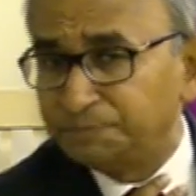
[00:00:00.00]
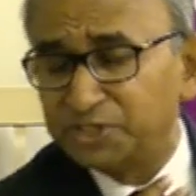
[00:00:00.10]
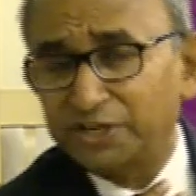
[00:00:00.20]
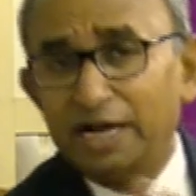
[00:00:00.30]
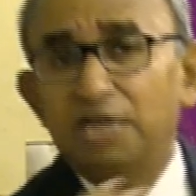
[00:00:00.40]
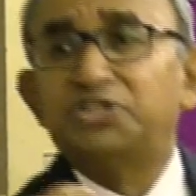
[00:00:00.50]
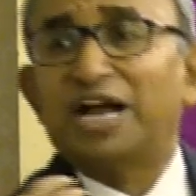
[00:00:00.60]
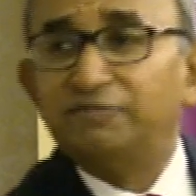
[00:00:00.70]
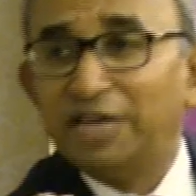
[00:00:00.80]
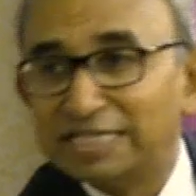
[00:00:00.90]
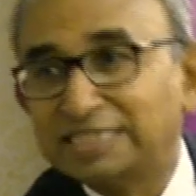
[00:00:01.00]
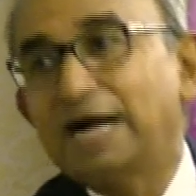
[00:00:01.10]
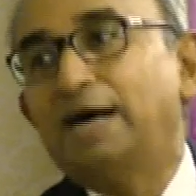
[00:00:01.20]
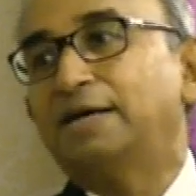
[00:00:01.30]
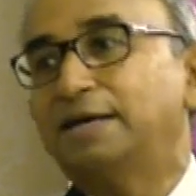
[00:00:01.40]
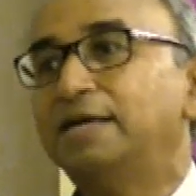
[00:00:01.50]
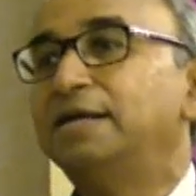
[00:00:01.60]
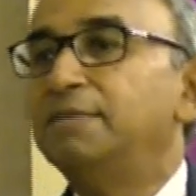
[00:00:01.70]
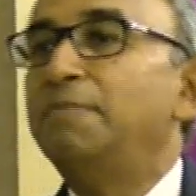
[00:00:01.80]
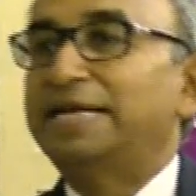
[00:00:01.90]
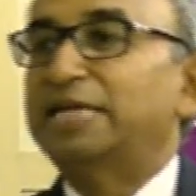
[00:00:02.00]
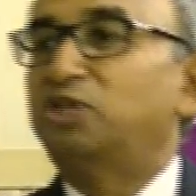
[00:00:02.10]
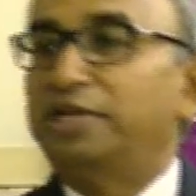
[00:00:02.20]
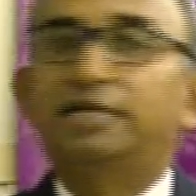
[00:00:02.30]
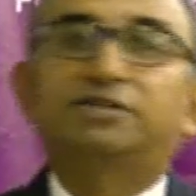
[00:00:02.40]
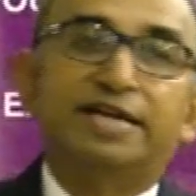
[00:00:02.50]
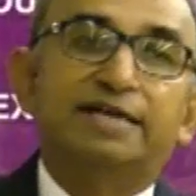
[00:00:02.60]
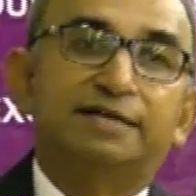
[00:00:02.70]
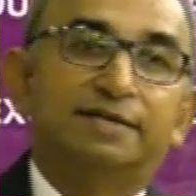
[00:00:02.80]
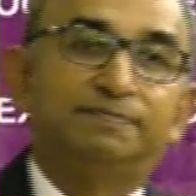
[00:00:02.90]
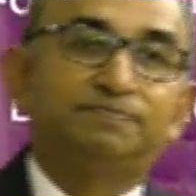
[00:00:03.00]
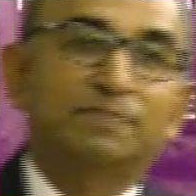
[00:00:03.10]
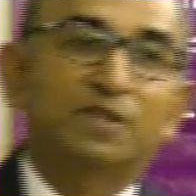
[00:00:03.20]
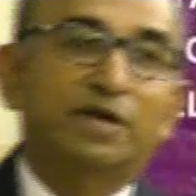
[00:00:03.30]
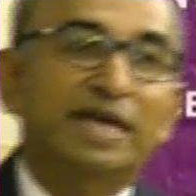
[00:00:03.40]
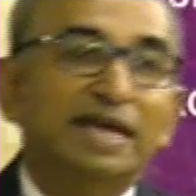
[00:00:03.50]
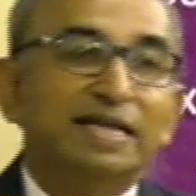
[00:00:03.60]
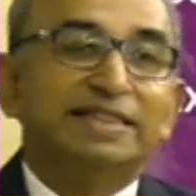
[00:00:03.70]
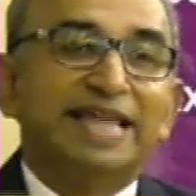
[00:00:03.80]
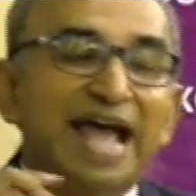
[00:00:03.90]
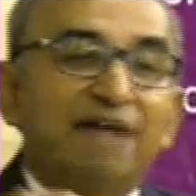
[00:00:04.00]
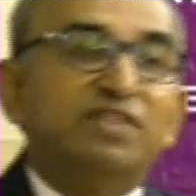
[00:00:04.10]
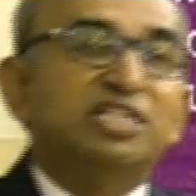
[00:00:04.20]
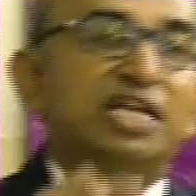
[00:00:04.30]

sorry, a driverless car might actually get created. Okay? They have this